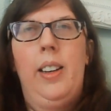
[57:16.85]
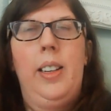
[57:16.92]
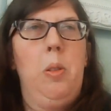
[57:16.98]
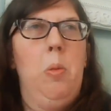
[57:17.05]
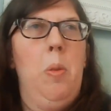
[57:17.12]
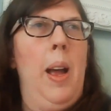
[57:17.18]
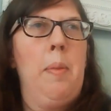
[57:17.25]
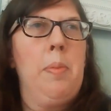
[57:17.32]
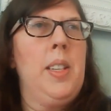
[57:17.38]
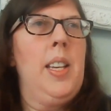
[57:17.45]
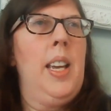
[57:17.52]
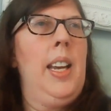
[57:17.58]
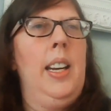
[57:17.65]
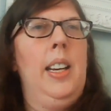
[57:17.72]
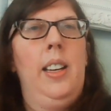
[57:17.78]
He wraps his
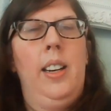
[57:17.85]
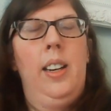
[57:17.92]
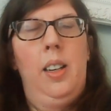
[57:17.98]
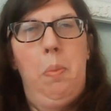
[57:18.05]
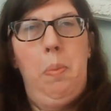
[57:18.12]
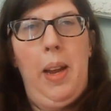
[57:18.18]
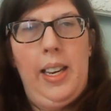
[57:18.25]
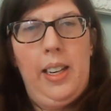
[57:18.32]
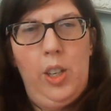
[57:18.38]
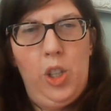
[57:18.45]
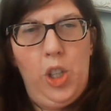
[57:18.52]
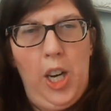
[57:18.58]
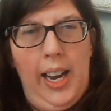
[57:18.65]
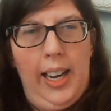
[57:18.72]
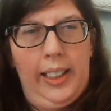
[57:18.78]
hand in an abandoned
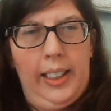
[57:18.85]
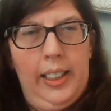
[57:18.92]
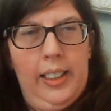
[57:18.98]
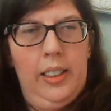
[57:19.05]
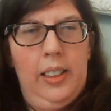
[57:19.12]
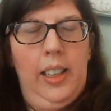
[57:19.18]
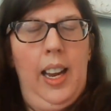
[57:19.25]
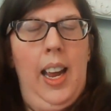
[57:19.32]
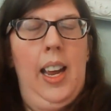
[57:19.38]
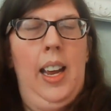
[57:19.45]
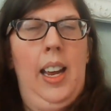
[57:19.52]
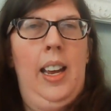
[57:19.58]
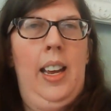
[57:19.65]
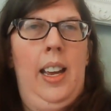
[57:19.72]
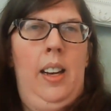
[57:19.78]
jacket
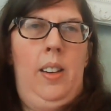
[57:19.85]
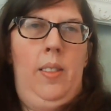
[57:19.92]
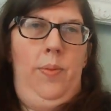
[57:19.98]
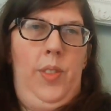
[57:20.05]
and